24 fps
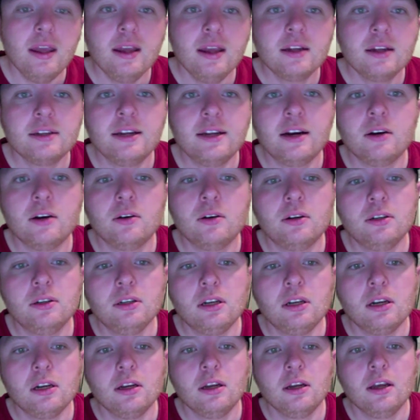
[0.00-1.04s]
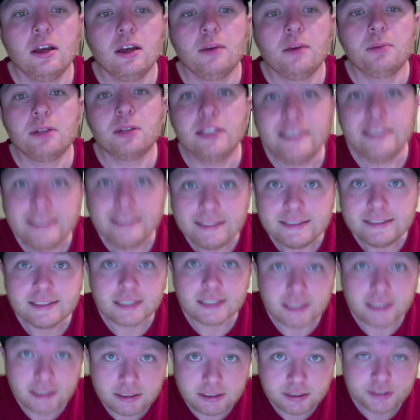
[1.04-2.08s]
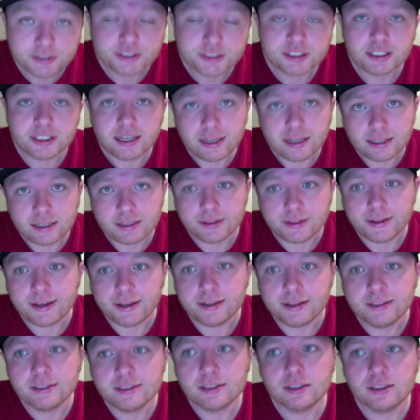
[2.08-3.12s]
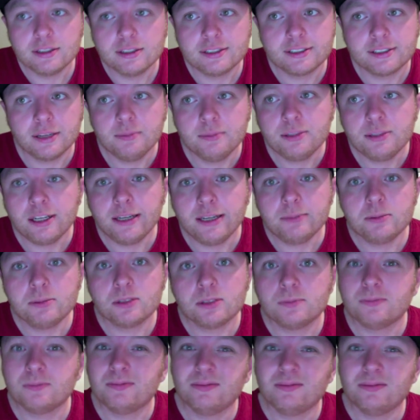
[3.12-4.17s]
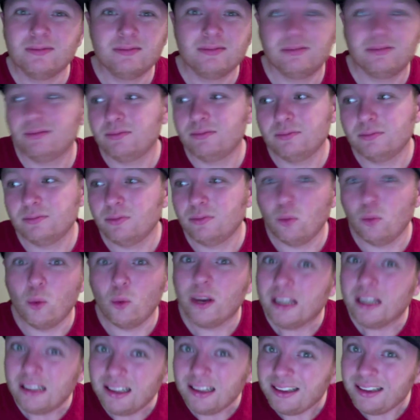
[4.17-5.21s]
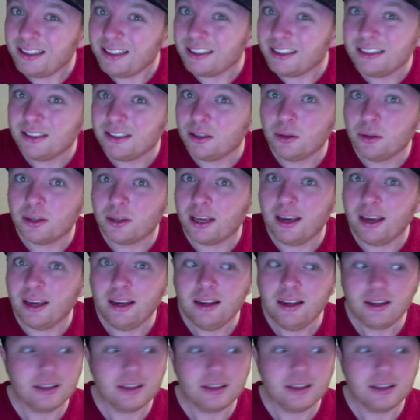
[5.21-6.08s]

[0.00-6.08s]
Now, please understand that sometimes will is okay